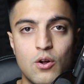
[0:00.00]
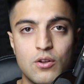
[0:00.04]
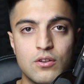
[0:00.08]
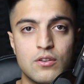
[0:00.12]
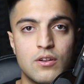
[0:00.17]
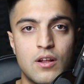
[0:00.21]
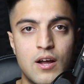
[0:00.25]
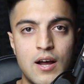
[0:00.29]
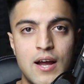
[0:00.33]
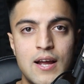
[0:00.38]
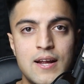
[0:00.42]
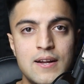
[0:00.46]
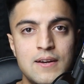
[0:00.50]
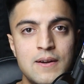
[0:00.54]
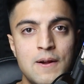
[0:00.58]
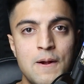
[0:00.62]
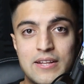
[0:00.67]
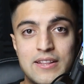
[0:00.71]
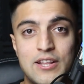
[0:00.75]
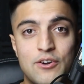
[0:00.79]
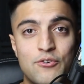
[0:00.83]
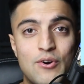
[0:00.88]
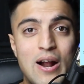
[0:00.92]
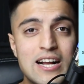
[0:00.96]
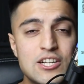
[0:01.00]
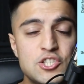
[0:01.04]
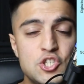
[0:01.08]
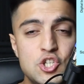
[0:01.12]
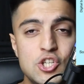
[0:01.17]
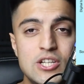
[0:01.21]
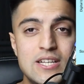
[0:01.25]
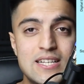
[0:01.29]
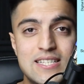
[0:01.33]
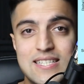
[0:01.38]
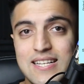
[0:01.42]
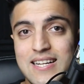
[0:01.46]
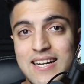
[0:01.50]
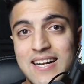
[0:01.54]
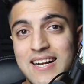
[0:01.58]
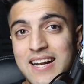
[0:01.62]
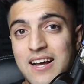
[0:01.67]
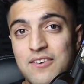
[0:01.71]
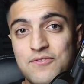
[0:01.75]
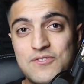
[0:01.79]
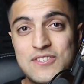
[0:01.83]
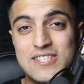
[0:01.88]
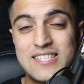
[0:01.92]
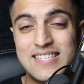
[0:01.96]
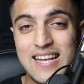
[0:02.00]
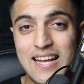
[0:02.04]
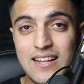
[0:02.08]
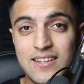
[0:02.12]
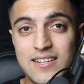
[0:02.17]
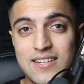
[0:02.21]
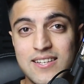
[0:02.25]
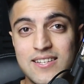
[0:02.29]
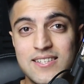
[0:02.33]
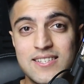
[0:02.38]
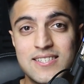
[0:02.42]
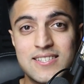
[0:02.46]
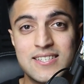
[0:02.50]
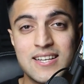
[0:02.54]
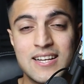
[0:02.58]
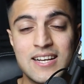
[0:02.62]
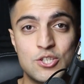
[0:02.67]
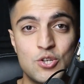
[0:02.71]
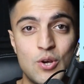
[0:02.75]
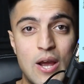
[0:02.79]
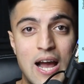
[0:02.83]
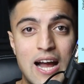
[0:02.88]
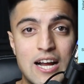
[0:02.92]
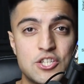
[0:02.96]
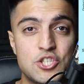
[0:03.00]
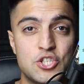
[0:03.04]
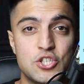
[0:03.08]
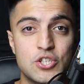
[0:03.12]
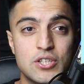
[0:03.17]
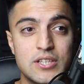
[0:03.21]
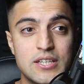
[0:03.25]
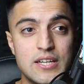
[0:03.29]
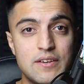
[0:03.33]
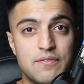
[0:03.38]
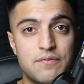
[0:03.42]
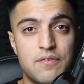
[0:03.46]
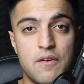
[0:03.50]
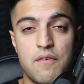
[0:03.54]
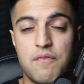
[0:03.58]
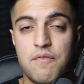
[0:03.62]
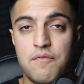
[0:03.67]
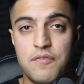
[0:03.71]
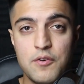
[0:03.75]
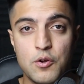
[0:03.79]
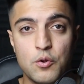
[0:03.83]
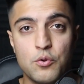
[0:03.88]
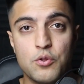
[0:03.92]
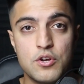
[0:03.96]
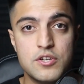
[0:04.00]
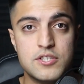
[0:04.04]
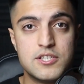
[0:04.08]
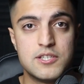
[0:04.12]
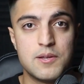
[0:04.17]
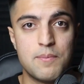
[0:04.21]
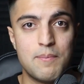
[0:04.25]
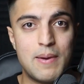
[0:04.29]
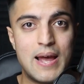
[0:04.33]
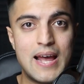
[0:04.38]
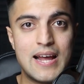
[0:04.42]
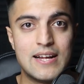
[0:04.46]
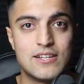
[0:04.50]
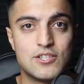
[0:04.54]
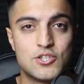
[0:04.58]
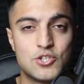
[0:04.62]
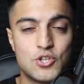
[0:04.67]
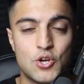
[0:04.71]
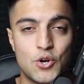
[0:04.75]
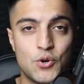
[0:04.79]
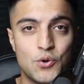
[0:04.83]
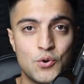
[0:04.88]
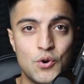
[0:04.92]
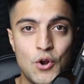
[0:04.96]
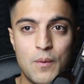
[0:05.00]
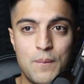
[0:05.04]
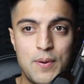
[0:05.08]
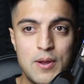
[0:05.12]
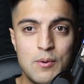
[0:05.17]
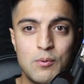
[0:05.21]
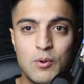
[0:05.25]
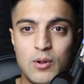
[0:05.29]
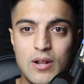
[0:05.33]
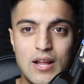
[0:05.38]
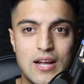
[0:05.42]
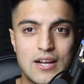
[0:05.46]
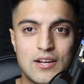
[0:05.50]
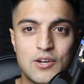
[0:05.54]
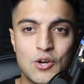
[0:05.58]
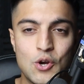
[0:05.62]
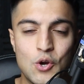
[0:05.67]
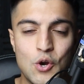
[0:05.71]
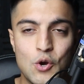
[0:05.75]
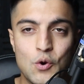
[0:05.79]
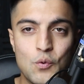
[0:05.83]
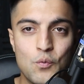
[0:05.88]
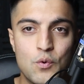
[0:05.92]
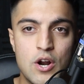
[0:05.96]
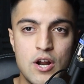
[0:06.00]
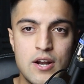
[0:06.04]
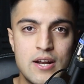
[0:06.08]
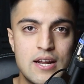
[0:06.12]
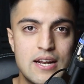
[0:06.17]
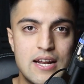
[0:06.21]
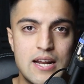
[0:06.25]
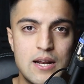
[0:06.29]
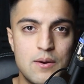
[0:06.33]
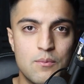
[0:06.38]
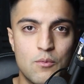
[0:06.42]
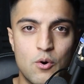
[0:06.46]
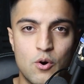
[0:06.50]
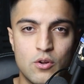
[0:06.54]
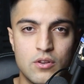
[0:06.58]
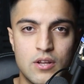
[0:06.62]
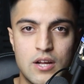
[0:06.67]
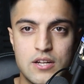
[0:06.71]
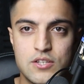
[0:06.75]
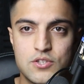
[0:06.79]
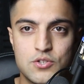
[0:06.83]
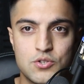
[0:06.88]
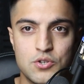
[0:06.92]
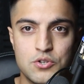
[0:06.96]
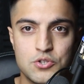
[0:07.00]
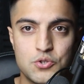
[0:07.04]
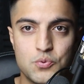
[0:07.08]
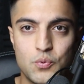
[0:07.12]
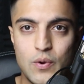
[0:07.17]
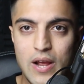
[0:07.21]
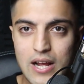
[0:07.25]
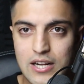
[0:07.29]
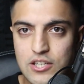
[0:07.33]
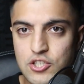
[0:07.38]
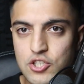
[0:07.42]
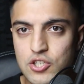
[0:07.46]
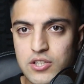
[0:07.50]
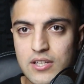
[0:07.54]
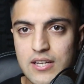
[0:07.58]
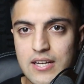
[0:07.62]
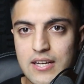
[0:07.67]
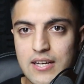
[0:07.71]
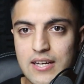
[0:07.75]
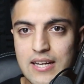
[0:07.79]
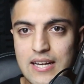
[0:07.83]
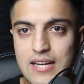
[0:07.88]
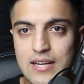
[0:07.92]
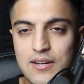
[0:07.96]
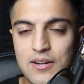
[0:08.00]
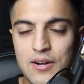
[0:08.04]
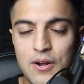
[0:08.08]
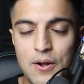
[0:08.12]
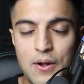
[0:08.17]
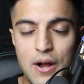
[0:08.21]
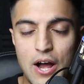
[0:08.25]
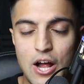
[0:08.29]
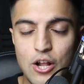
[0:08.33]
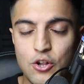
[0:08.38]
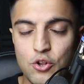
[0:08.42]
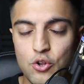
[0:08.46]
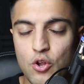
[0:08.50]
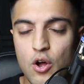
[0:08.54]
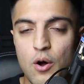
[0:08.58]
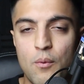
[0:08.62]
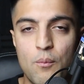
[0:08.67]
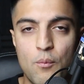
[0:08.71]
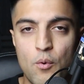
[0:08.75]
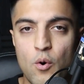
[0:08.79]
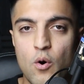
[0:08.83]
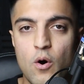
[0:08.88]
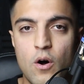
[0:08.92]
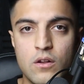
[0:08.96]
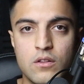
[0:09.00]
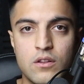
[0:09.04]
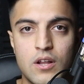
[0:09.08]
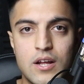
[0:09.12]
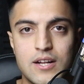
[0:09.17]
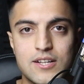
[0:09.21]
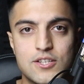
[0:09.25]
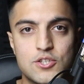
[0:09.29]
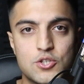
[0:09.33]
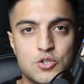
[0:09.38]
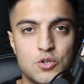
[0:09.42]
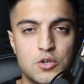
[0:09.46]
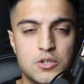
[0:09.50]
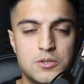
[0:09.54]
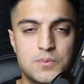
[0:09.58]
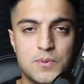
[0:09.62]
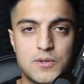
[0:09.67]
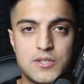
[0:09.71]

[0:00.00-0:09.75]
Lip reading: online that there actually isn't enough sellers to actually fulfill those demands. So when people are like, we don't need any more online stores, we actually need a lot more online stores